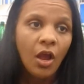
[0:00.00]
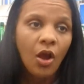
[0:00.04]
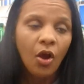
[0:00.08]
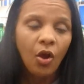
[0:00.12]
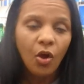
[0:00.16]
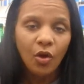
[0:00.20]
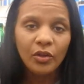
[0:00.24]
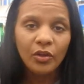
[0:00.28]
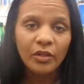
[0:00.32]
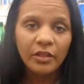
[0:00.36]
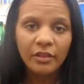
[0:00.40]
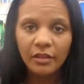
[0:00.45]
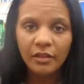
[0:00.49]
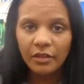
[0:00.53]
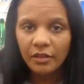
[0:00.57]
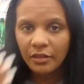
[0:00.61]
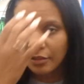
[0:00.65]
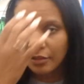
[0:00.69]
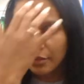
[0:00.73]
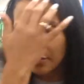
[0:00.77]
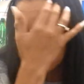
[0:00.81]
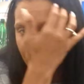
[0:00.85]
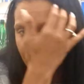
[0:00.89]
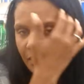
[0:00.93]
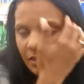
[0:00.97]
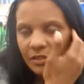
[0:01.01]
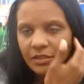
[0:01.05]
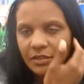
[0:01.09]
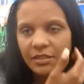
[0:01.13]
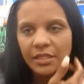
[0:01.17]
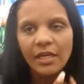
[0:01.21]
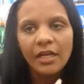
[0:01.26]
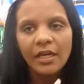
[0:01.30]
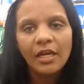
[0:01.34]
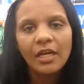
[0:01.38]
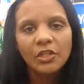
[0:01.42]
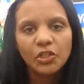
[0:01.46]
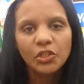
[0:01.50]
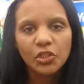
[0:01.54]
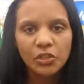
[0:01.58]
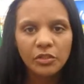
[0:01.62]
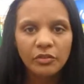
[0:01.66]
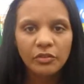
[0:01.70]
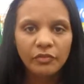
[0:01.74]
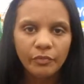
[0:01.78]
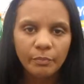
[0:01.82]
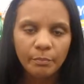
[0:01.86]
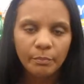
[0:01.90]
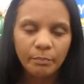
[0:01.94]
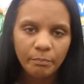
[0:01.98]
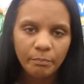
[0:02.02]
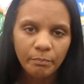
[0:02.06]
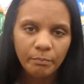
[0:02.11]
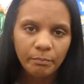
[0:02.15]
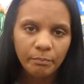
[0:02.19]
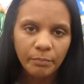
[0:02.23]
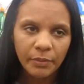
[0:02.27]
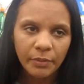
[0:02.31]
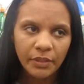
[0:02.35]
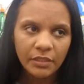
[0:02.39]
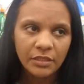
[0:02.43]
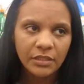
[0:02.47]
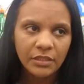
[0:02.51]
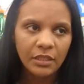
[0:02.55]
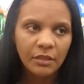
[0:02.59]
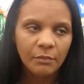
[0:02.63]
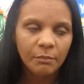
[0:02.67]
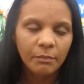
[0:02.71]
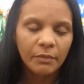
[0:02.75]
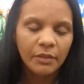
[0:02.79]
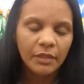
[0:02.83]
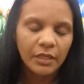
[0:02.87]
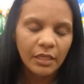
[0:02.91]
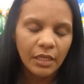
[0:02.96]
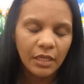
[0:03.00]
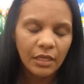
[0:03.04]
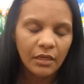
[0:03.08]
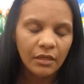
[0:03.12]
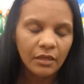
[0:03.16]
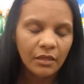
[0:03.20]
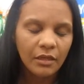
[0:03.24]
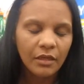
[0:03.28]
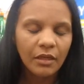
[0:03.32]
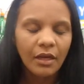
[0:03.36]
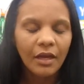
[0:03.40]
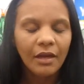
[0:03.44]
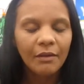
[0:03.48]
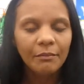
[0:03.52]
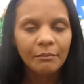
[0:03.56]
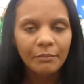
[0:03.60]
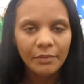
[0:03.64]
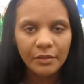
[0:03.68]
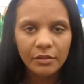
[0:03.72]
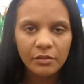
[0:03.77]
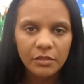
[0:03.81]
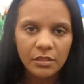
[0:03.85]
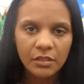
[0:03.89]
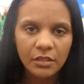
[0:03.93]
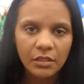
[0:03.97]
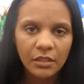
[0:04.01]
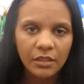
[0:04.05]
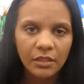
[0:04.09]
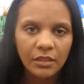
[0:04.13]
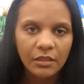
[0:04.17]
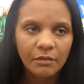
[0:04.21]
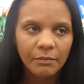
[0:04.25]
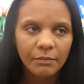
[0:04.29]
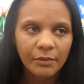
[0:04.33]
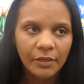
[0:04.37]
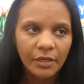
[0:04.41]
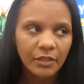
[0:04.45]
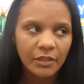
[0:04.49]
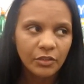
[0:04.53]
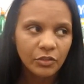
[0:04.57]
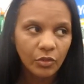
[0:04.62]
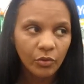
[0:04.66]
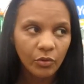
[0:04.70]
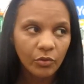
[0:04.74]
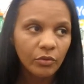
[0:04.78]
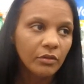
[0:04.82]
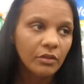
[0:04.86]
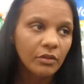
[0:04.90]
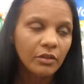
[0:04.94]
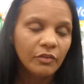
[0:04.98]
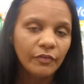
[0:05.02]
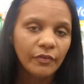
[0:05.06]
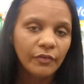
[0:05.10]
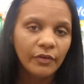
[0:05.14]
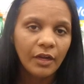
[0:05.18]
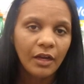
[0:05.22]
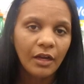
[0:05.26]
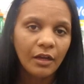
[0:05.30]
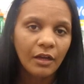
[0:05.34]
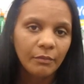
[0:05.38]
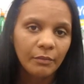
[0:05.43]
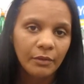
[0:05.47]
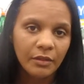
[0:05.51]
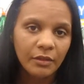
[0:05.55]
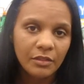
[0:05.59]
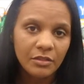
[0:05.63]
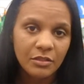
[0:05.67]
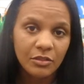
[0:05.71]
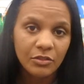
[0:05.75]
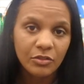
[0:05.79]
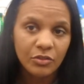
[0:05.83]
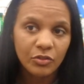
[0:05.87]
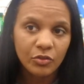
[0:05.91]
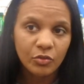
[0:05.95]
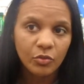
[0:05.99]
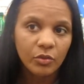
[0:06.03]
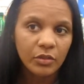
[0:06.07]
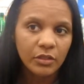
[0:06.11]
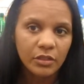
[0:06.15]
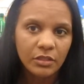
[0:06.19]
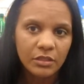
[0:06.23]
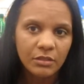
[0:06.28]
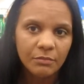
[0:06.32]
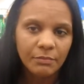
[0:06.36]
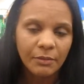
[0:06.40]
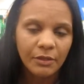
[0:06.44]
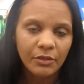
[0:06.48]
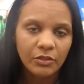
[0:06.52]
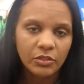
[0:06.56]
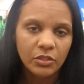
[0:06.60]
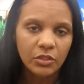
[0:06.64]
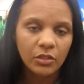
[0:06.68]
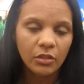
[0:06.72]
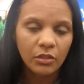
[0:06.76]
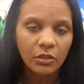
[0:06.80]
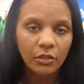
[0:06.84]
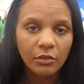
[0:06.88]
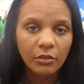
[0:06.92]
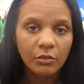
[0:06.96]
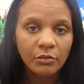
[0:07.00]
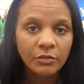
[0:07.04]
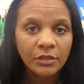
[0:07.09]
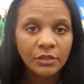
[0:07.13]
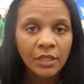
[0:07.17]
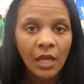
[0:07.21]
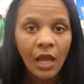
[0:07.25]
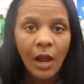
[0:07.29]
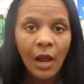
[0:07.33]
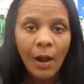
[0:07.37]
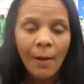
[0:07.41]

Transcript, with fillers: Only thing is that I should have picked up a candy. I meant to get it, but I totally forgot because the store is about to close.